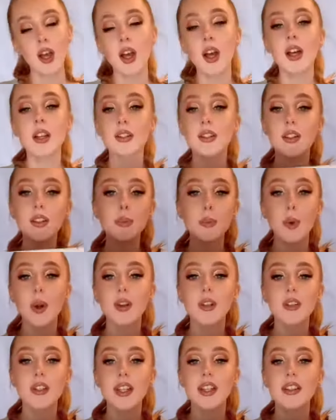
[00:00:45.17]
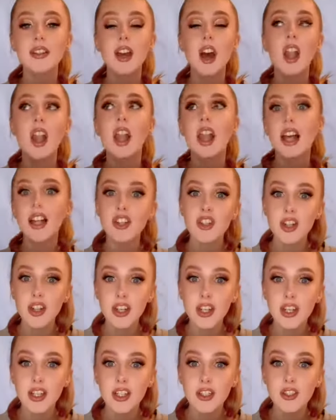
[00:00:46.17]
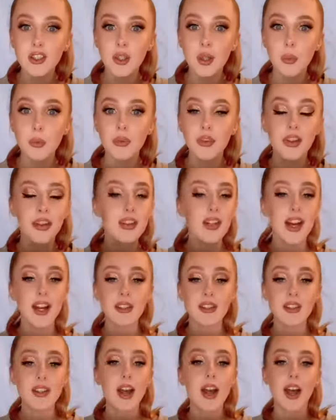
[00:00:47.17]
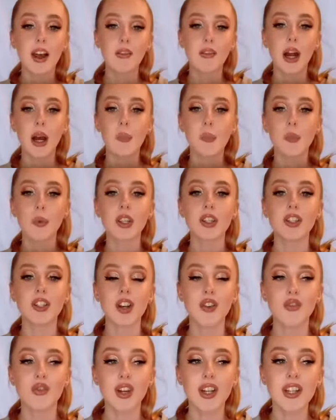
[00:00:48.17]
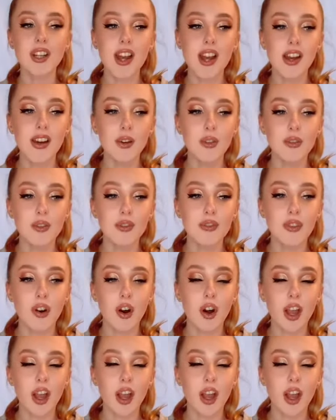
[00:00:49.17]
So this product is allegedly a dupe for the Dyson Airwrap, which retailed for a